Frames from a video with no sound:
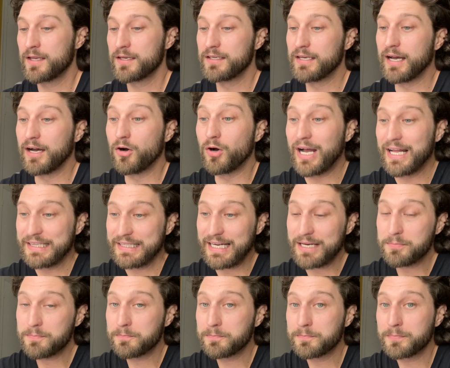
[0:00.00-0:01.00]
Now, at
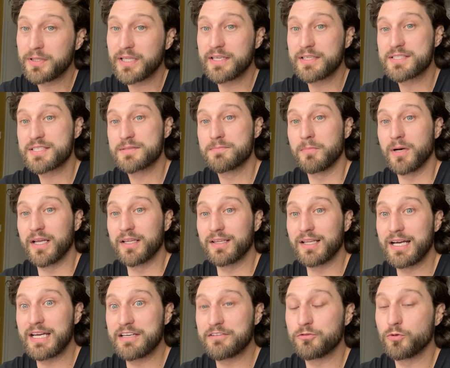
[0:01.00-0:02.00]
that place in my
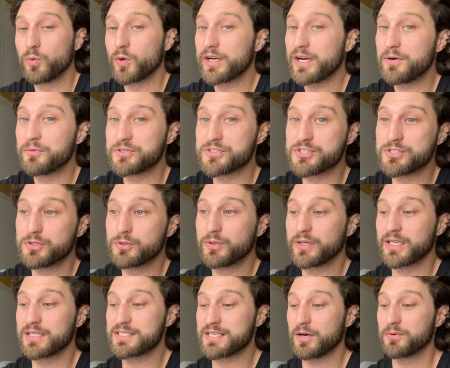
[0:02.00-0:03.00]
life, what I was
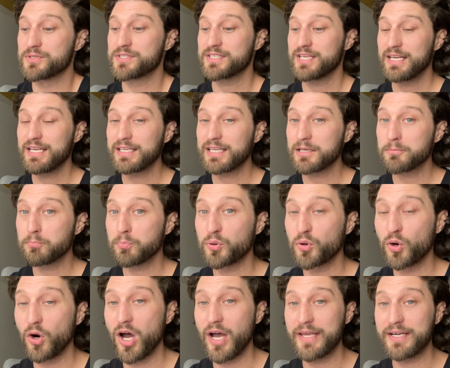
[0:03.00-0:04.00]
doing is I was taking
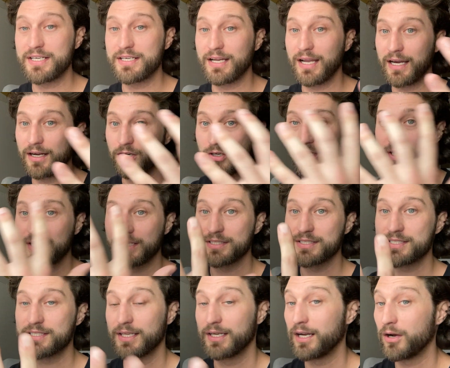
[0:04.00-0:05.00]
pride and
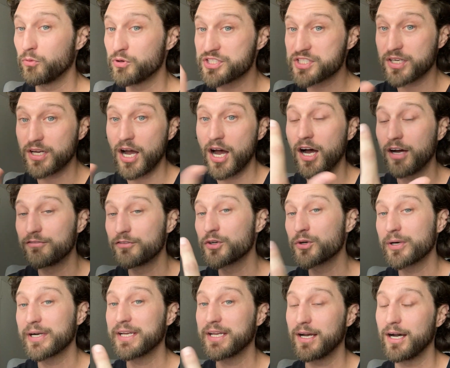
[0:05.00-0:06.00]
arrogance and I was
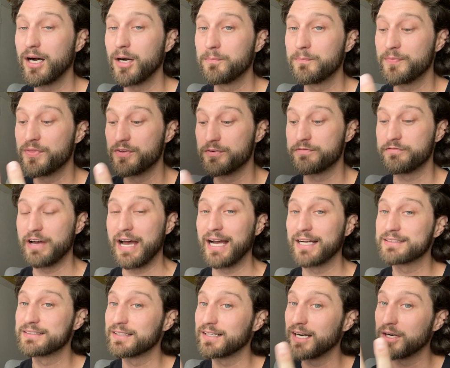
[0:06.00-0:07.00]
covering up the
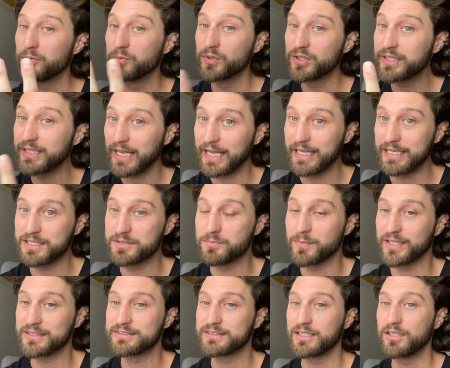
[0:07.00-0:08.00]
fact that I really hated
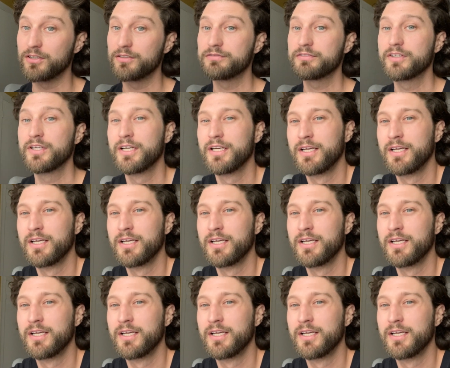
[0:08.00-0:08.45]
myself.